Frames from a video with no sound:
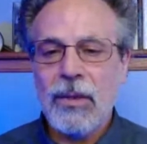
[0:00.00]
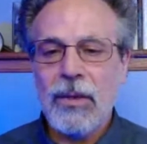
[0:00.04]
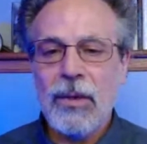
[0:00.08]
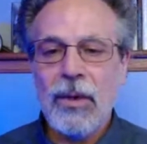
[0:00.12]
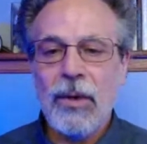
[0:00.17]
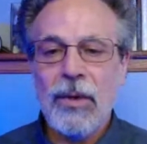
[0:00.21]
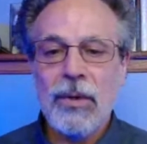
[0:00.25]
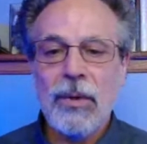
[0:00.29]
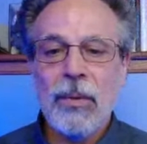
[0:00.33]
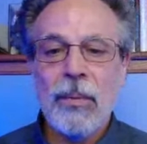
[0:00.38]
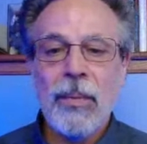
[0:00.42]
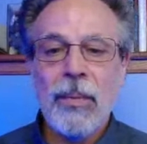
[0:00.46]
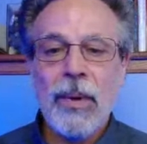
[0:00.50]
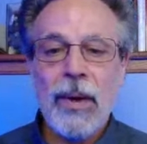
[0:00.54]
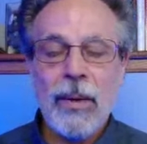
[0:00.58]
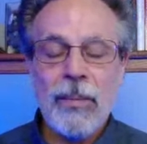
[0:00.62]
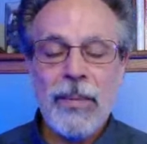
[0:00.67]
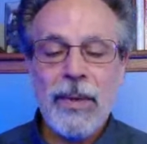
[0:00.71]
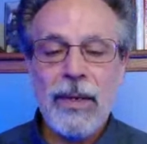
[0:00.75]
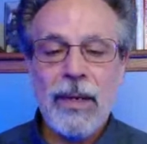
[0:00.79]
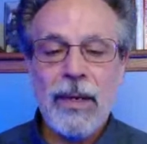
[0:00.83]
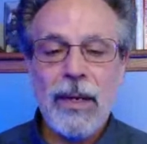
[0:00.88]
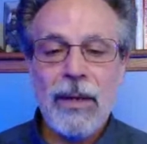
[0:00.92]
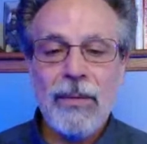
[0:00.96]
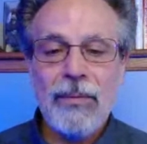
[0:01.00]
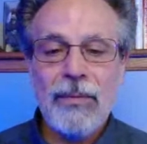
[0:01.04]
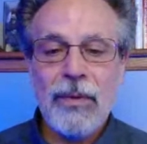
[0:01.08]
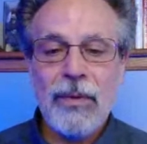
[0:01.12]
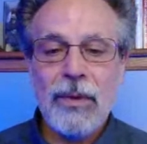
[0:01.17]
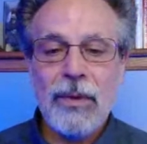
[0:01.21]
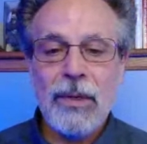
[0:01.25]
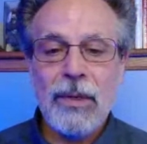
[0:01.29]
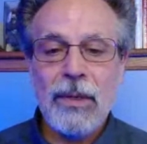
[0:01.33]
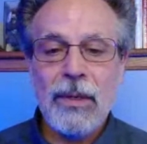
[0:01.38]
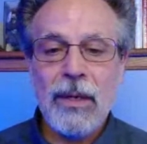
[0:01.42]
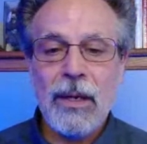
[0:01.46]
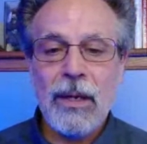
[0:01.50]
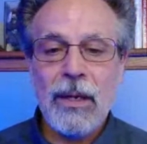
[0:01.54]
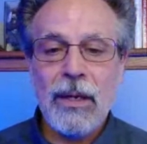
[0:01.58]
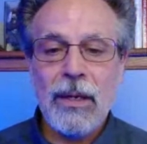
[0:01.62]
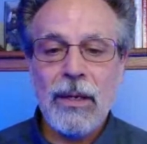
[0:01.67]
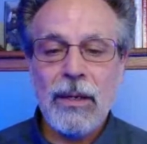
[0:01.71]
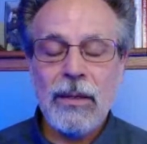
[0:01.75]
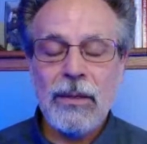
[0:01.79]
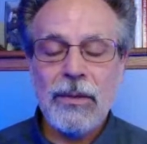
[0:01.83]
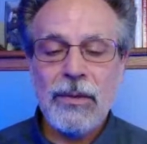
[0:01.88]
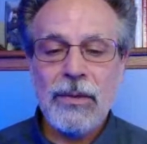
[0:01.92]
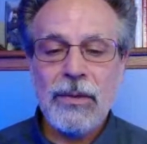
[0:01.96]
you'll pump it up
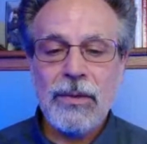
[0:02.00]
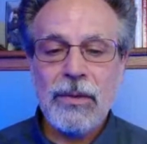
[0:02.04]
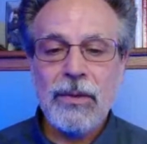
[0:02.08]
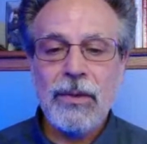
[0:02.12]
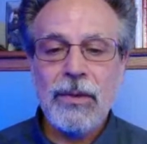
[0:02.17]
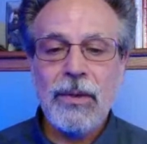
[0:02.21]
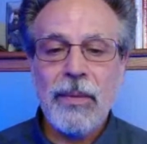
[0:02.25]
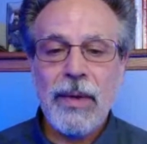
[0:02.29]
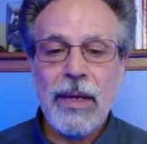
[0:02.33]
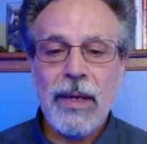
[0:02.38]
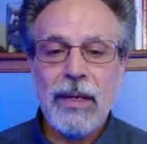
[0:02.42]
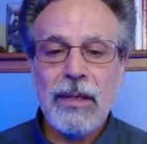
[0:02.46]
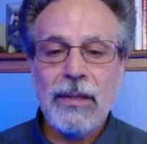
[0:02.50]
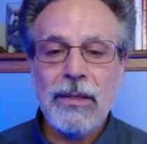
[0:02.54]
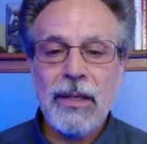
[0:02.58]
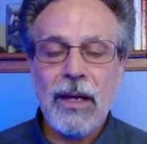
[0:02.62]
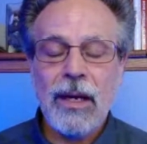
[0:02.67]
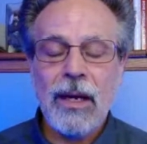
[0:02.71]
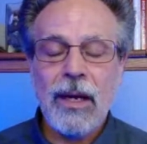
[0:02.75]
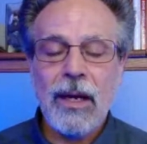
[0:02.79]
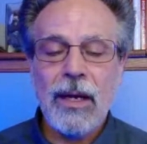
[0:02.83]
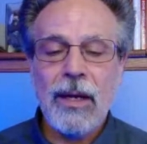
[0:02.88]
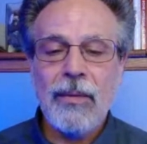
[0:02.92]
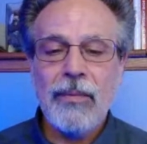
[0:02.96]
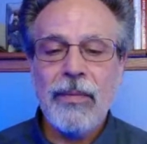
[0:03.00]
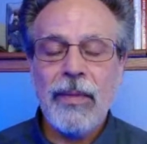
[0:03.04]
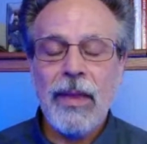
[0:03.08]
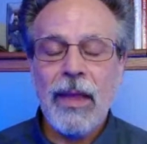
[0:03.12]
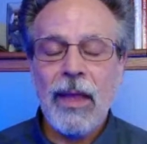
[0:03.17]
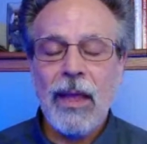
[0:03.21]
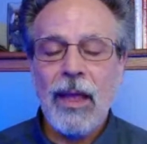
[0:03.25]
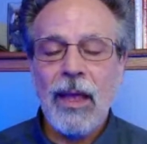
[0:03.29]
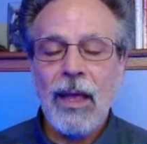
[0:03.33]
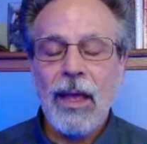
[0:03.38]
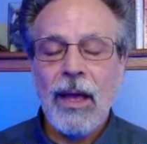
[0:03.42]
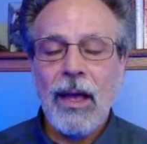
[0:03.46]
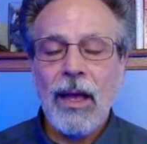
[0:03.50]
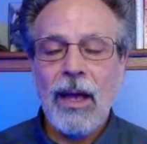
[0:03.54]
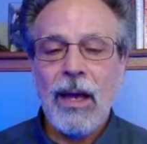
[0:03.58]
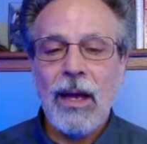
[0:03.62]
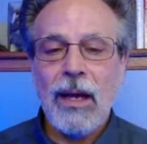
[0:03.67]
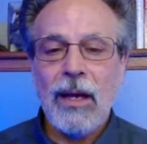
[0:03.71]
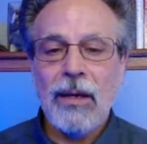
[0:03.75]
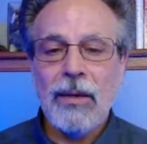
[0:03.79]
for a certain amount of time.